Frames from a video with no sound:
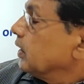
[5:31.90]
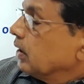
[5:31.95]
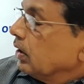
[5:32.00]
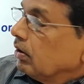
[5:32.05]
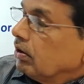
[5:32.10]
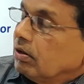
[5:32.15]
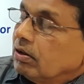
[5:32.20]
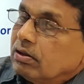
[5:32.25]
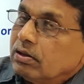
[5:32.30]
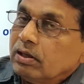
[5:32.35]

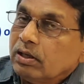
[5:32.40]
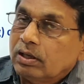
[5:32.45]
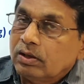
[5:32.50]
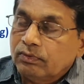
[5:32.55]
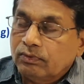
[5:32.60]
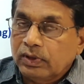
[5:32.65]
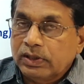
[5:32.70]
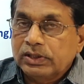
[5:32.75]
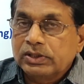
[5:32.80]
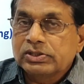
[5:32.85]
Or
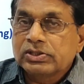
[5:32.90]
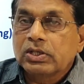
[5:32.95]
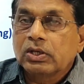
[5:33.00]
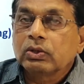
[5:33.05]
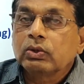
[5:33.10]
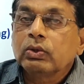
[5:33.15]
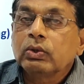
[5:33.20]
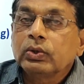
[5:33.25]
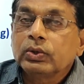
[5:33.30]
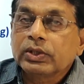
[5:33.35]
what is
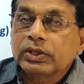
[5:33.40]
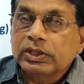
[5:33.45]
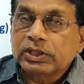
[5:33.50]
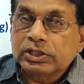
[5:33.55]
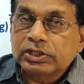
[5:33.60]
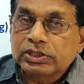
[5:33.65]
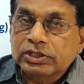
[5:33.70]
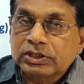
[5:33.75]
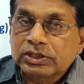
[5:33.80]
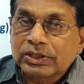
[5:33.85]

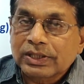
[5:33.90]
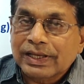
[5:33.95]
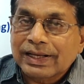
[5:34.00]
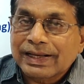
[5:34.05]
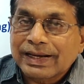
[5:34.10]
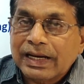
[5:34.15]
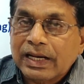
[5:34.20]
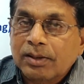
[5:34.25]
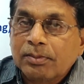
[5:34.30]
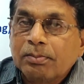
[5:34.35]
agglutination?
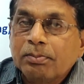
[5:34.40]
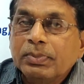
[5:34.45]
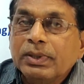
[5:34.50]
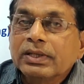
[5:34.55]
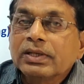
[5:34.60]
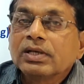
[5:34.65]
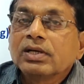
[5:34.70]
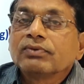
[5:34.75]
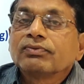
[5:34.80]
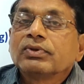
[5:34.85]

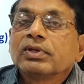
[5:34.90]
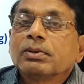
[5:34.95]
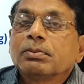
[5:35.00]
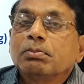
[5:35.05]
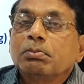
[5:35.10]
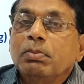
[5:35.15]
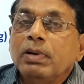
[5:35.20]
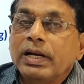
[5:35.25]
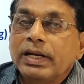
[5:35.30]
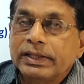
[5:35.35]
Clumping of the
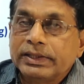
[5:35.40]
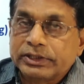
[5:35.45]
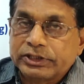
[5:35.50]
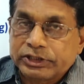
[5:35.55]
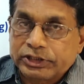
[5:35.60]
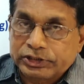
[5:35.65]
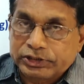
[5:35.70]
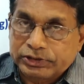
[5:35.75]
blood.